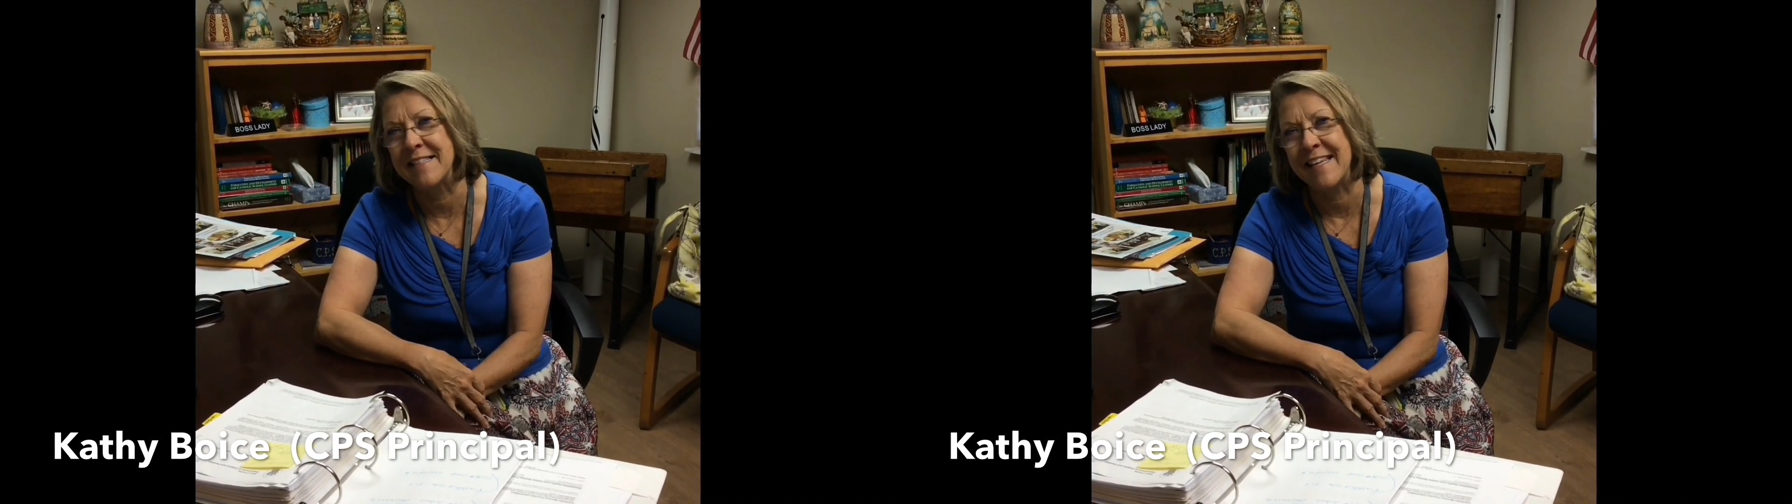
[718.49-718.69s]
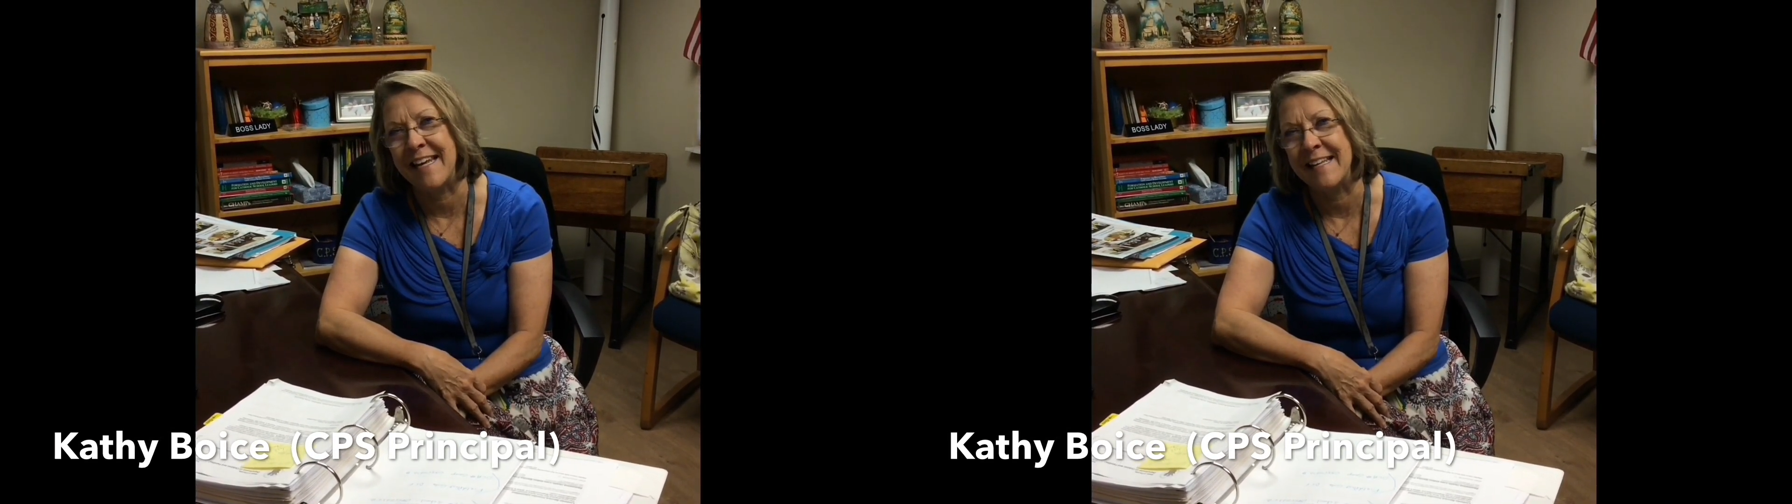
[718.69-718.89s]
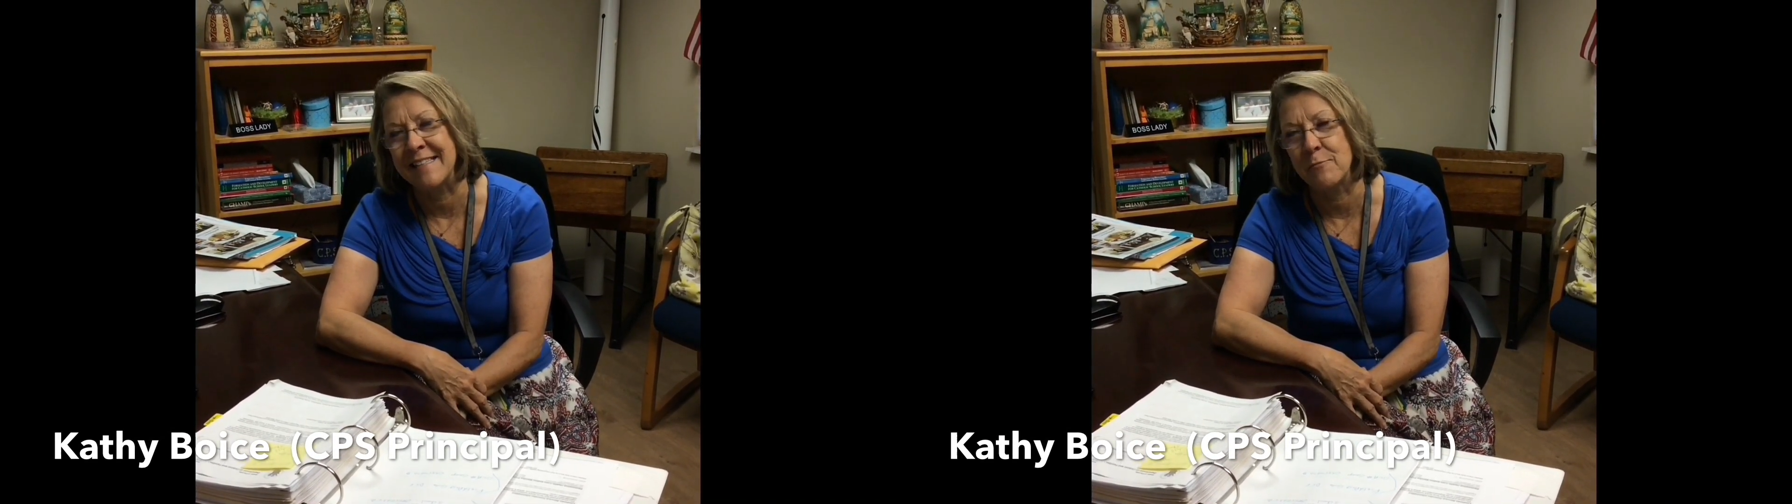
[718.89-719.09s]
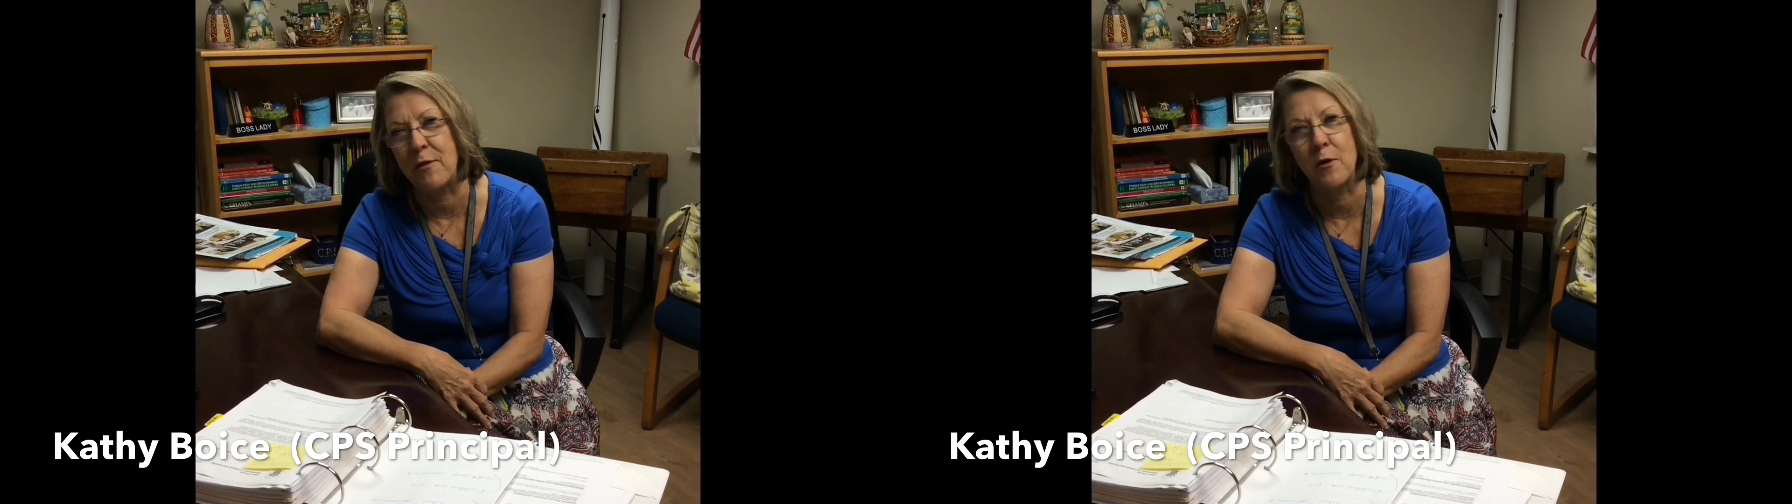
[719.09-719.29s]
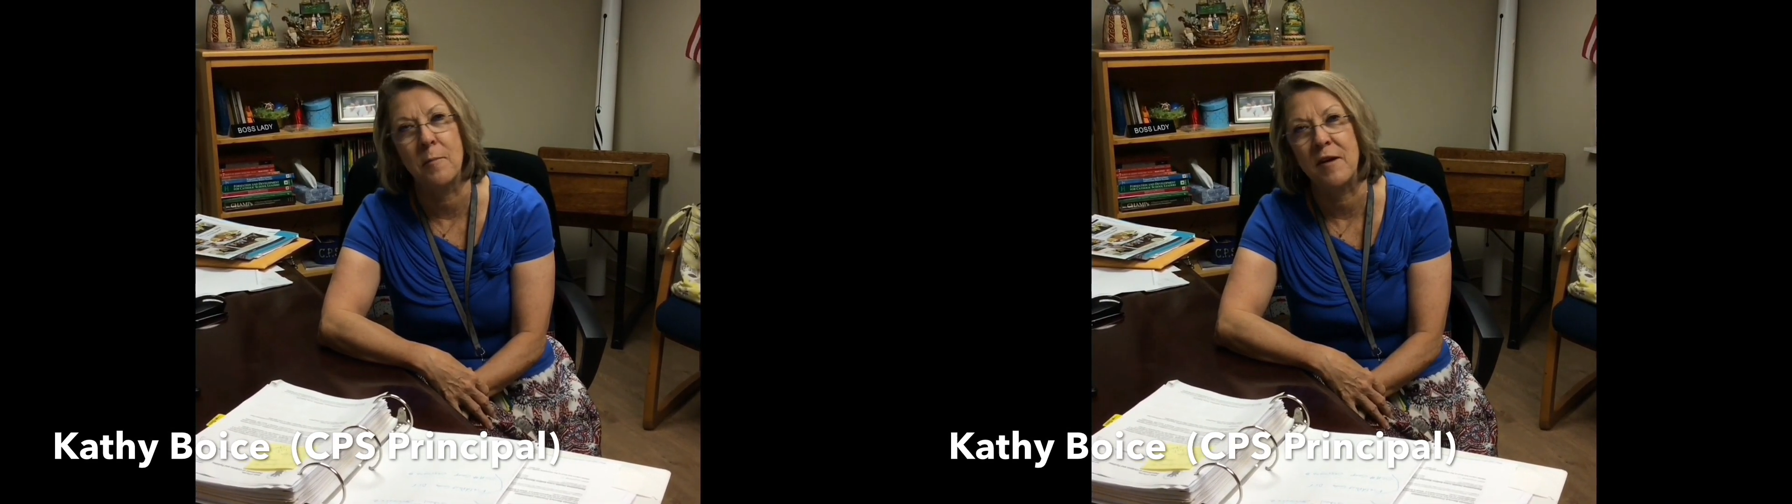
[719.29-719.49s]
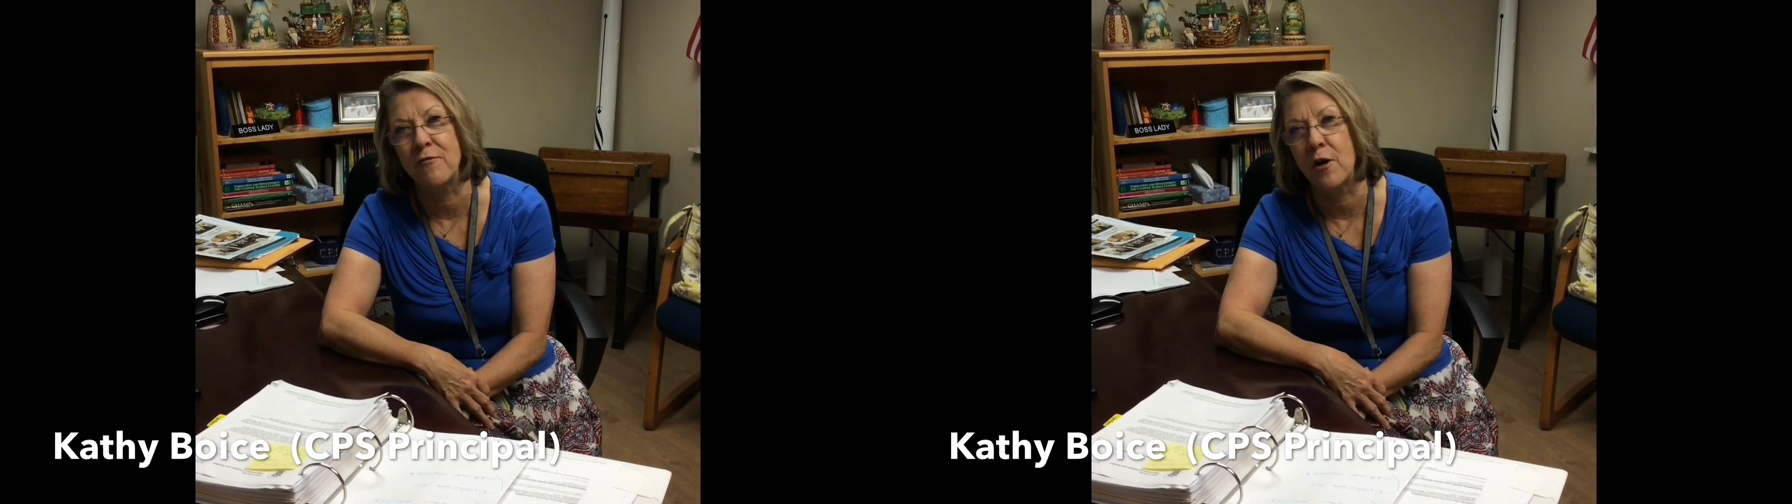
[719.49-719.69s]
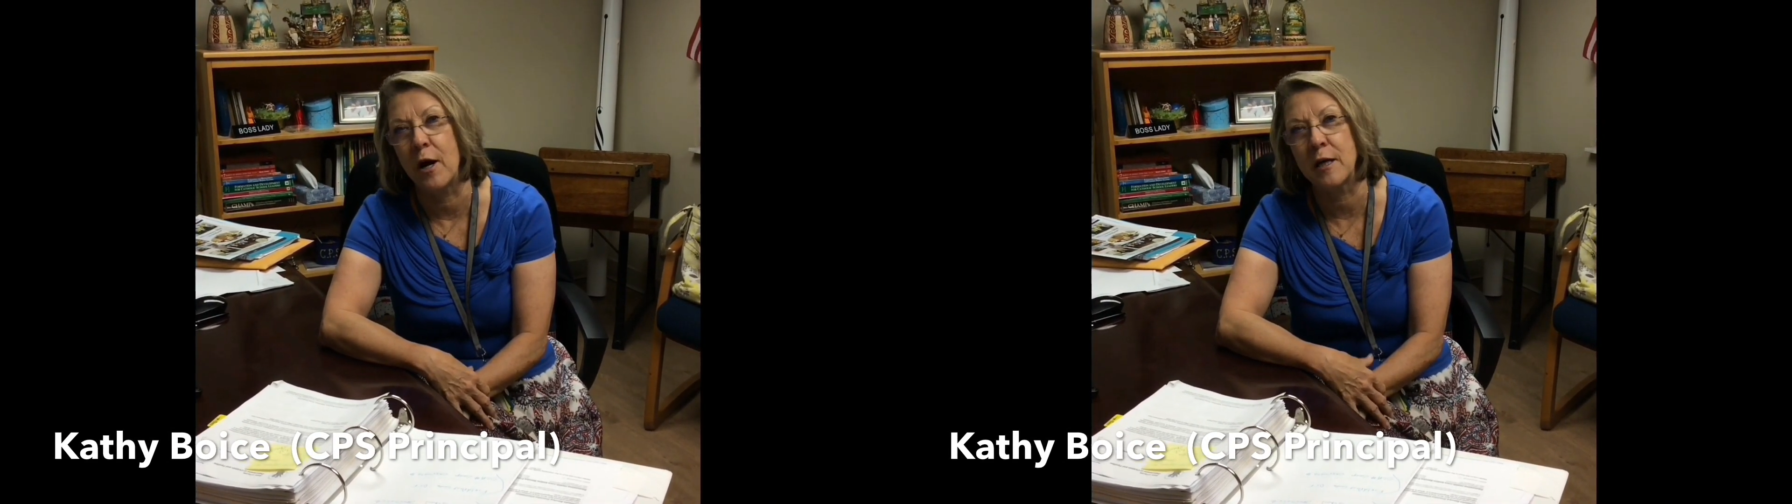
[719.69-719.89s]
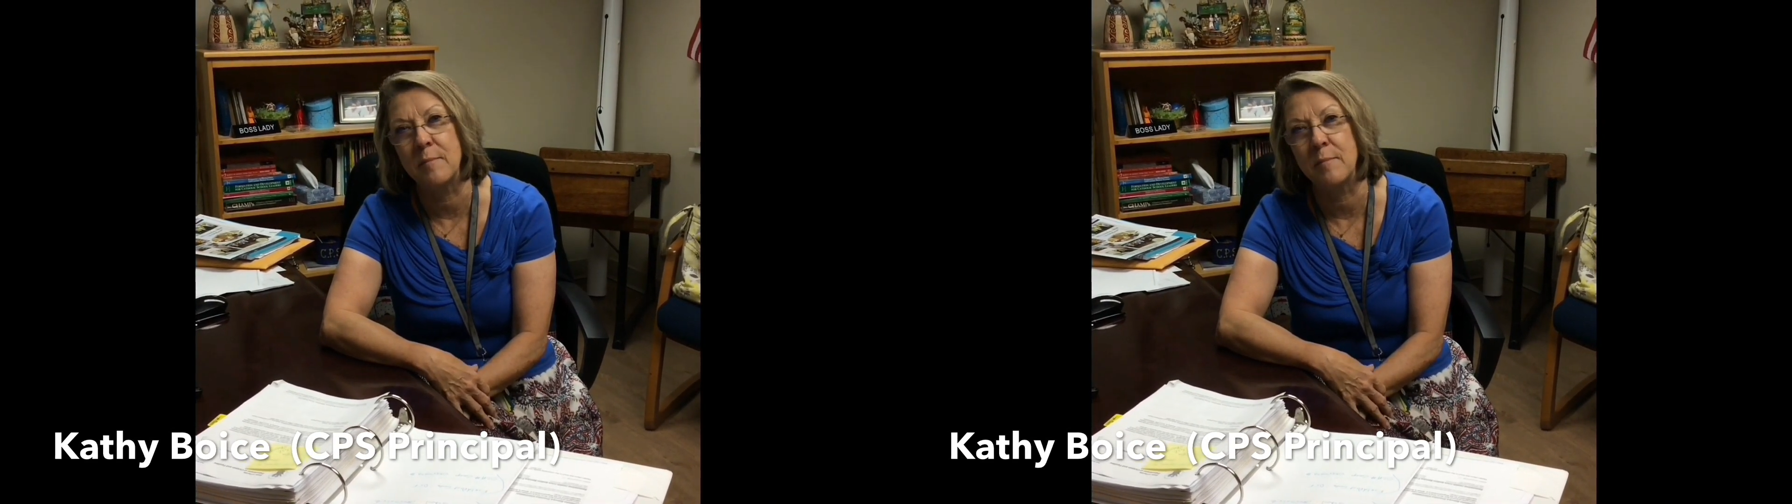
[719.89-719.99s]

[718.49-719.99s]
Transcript: scenes, whether it be for our